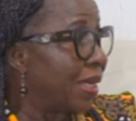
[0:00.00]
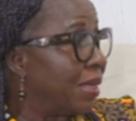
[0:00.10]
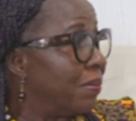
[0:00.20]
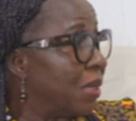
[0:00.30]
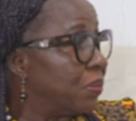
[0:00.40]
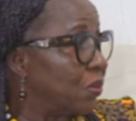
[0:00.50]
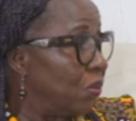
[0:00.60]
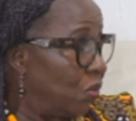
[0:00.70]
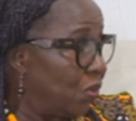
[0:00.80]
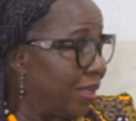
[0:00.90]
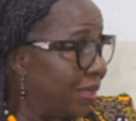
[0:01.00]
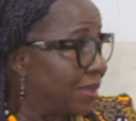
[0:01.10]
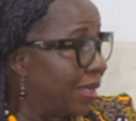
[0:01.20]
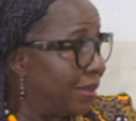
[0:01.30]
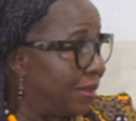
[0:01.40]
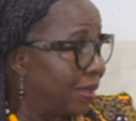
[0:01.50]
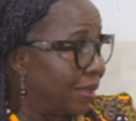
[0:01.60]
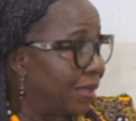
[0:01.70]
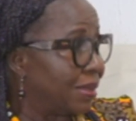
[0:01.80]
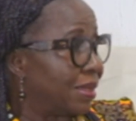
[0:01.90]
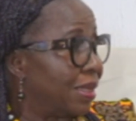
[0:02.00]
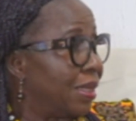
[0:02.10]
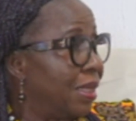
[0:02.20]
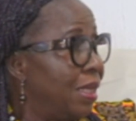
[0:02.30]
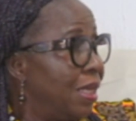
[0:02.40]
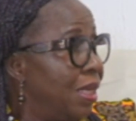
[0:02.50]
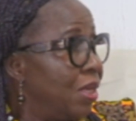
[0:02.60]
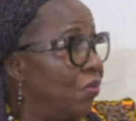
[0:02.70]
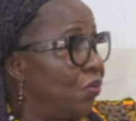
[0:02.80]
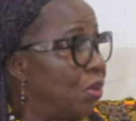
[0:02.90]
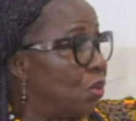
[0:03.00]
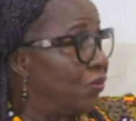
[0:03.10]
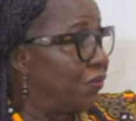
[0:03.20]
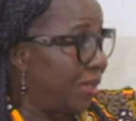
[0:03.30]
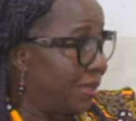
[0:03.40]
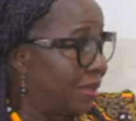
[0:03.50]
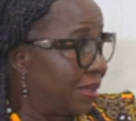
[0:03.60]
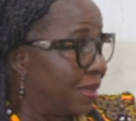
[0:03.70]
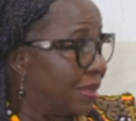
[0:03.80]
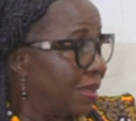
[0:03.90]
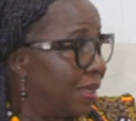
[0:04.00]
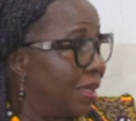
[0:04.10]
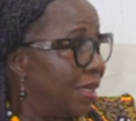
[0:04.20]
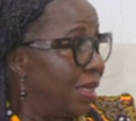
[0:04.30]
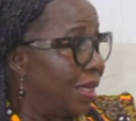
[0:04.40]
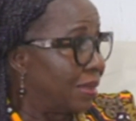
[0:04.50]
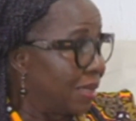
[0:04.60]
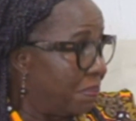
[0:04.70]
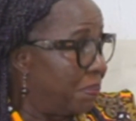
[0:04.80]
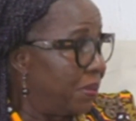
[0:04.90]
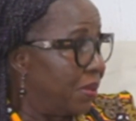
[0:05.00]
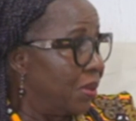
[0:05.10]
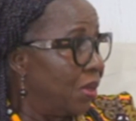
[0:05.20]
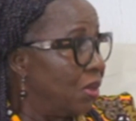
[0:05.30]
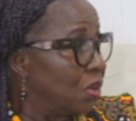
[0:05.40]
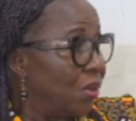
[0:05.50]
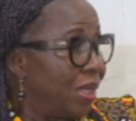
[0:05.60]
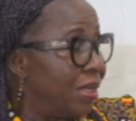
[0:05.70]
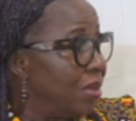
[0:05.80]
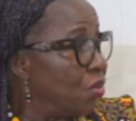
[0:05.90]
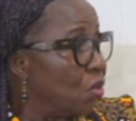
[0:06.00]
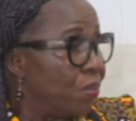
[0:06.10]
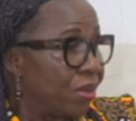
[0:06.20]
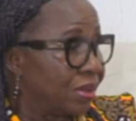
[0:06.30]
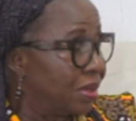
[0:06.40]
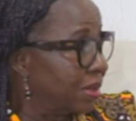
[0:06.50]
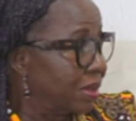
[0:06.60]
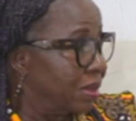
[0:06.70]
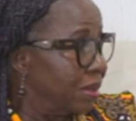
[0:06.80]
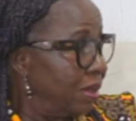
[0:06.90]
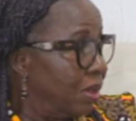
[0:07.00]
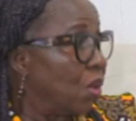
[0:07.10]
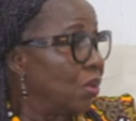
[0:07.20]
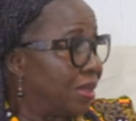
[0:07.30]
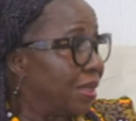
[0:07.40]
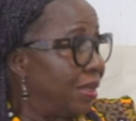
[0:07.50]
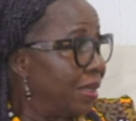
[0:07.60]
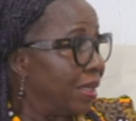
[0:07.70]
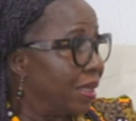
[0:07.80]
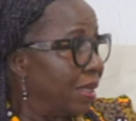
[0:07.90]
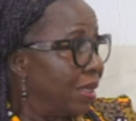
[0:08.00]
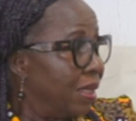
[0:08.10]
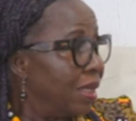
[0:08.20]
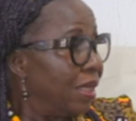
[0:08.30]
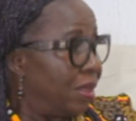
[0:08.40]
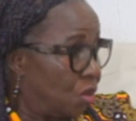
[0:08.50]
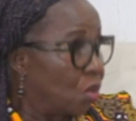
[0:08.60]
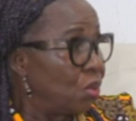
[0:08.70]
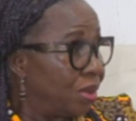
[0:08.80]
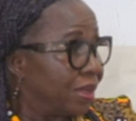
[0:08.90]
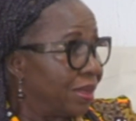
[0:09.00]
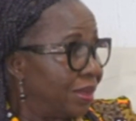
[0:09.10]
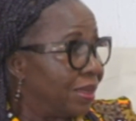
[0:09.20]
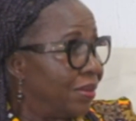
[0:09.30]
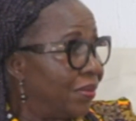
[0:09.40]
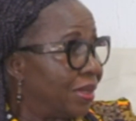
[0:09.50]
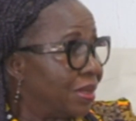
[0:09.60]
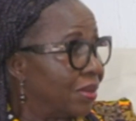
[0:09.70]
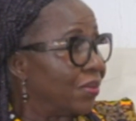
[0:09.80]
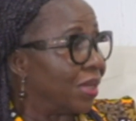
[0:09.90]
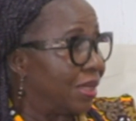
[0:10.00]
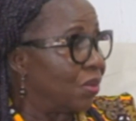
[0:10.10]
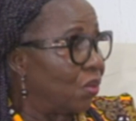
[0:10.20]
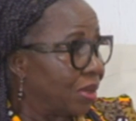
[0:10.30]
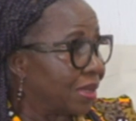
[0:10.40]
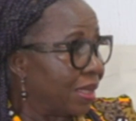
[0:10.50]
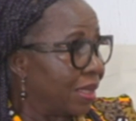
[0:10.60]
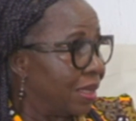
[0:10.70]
came up with this idea that if we could fix a tap to any robust container, it could generate running water.